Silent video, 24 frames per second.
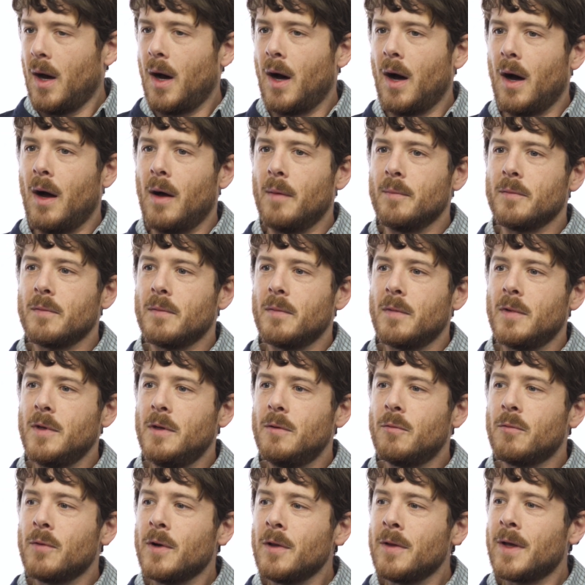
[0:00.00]
Um,
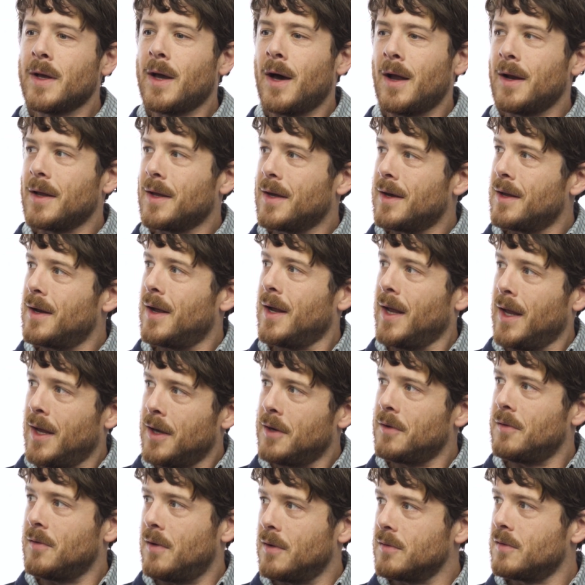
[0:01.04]
you really got to get a
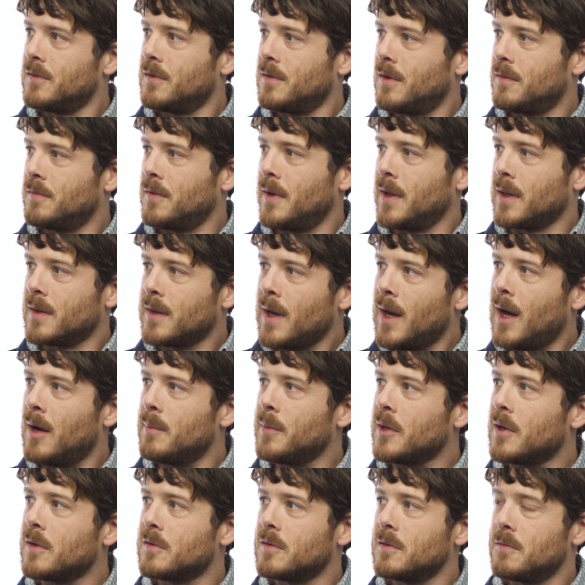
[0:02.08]
handle on stuff like
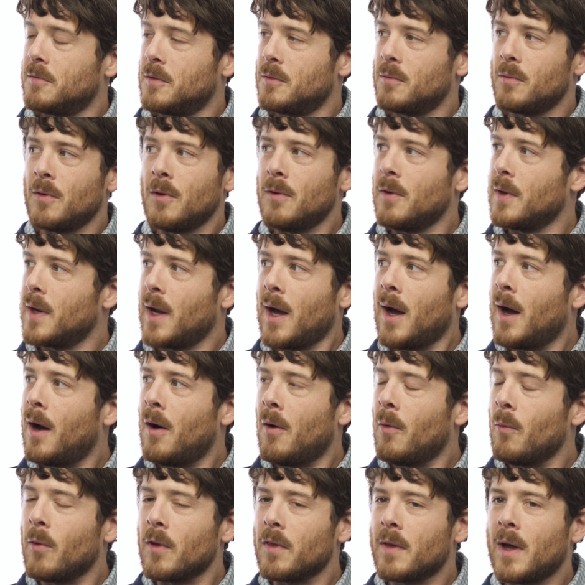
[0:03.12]
that because if you roll it
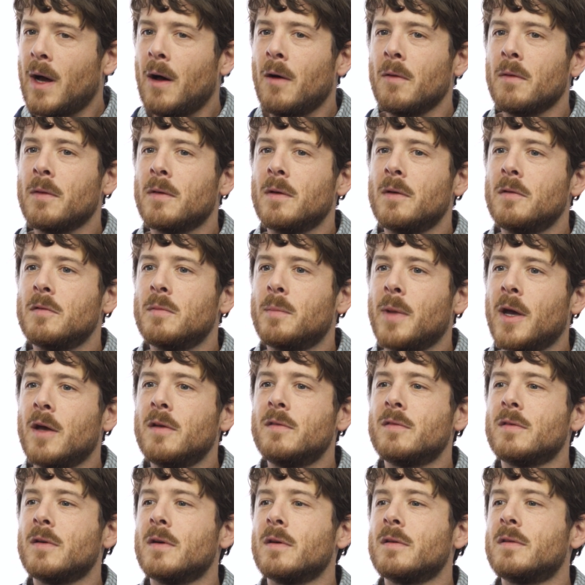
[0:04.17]
out without these
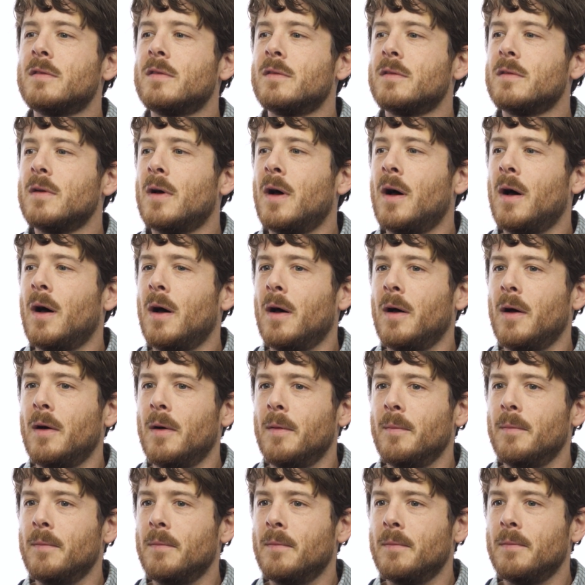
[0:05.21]
basics,
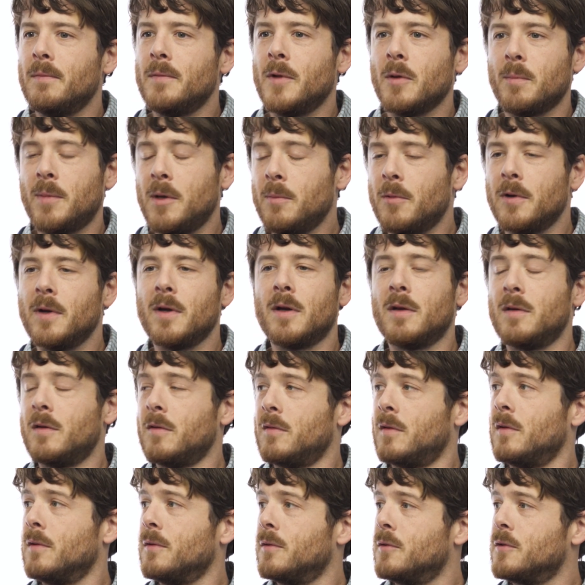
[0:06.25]
um, you know, people can get
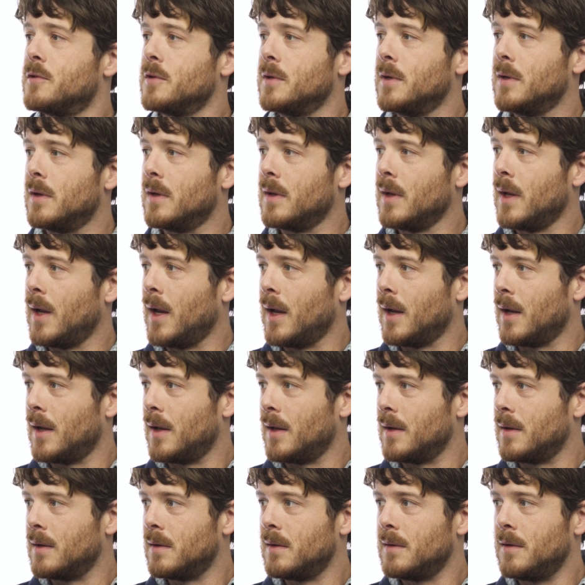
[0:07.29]
disillusioned
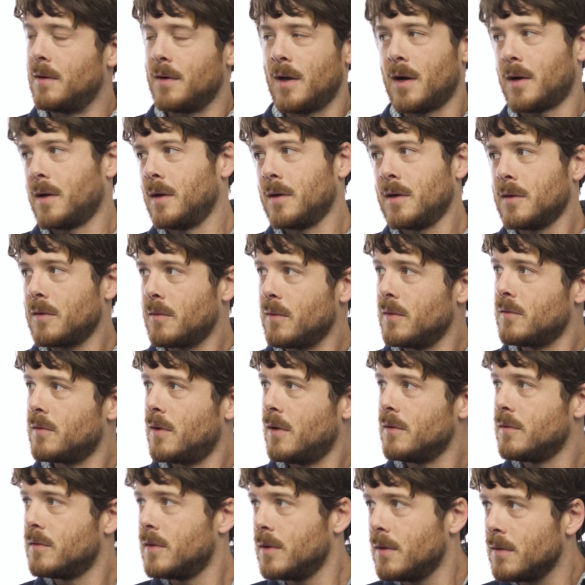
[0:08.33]
and you're not going to get the
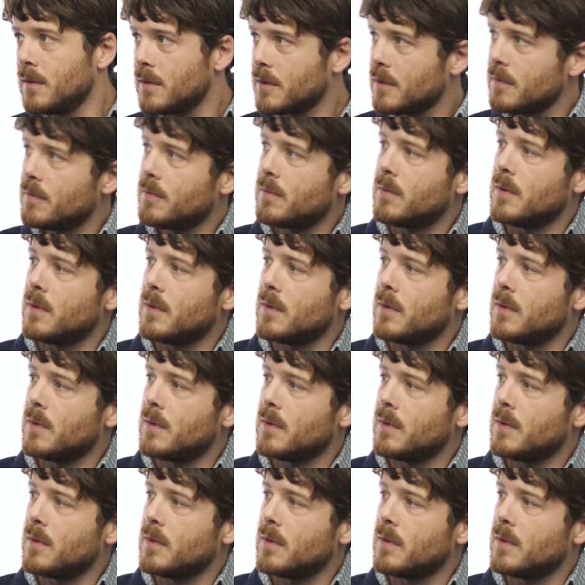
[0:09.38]
results that you're looking